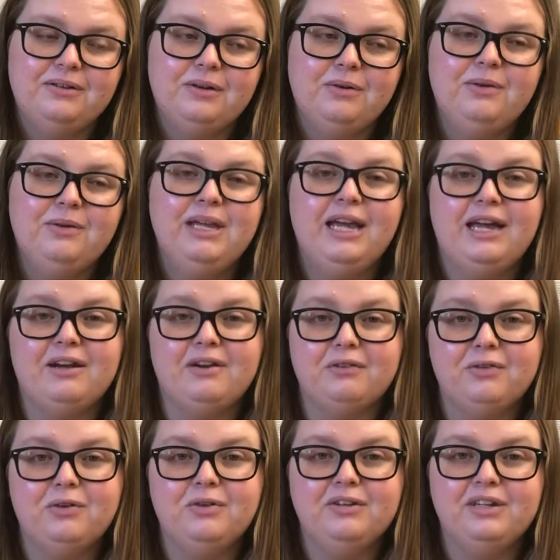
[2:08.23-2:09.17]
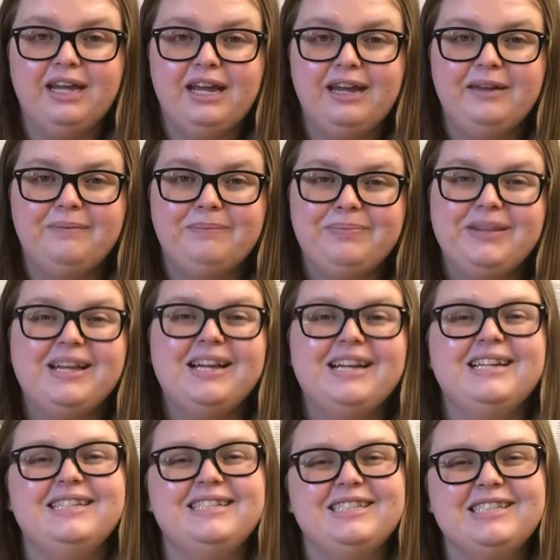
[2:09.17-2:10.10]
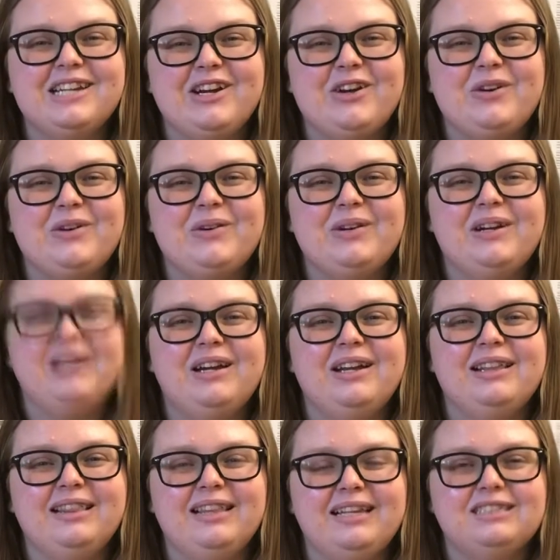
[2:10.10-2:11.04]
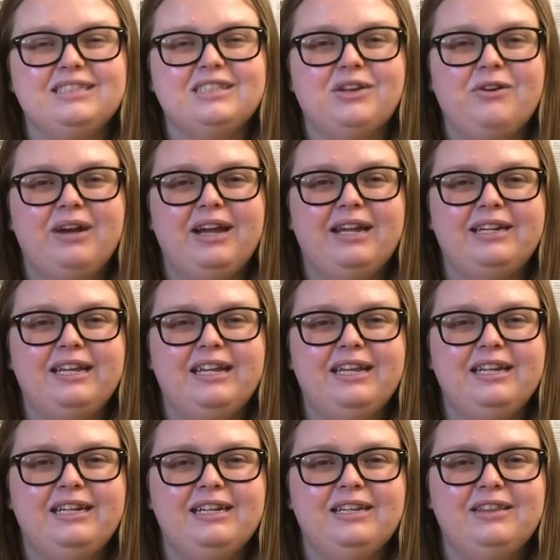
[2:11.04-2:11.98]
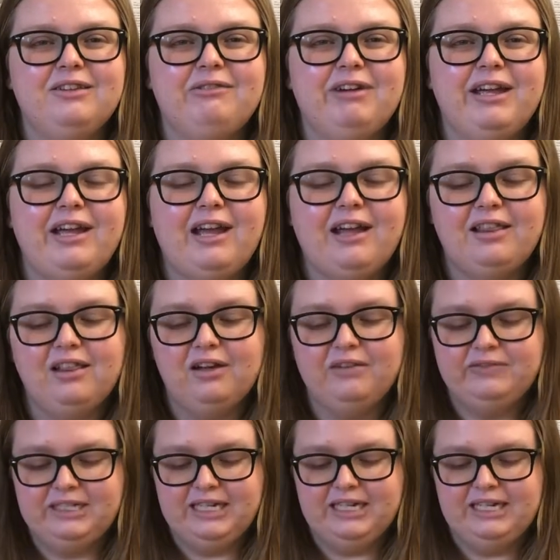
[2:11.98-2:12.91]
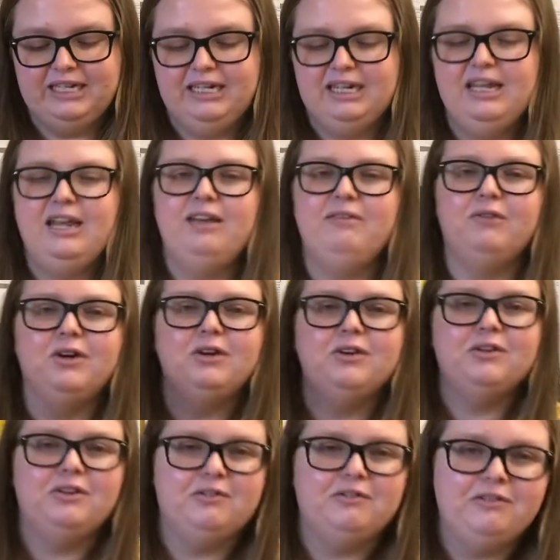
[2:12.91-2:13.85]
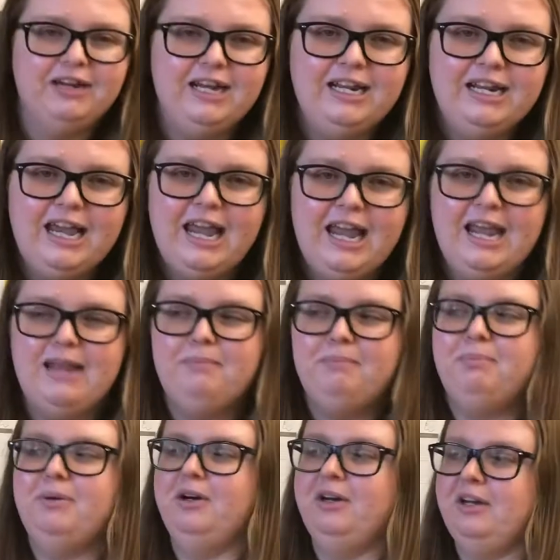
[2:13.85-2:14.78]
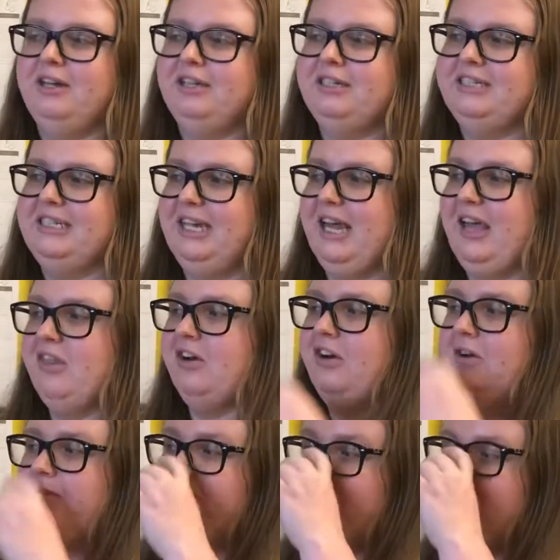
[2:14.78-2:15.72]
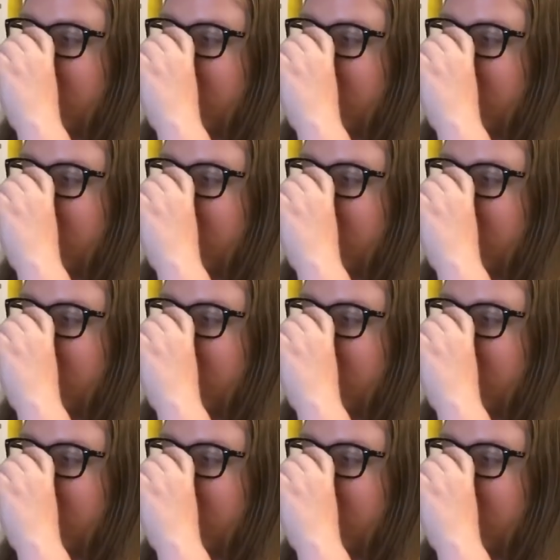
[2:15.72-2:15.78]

We had a full day. So let's go ahead and end it the way I love to end it, and we're going to read a book together.